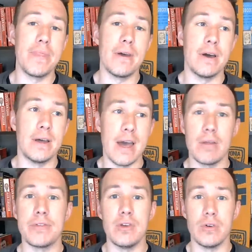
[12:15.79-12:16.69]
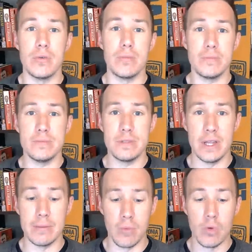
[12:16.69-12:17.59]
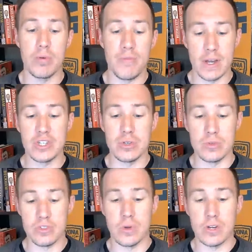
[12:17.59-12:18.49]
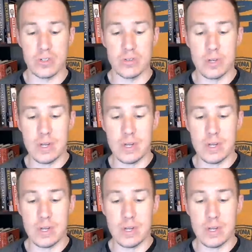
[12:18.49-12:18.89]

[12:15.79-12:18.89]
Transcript: a healthier, like more professional structure.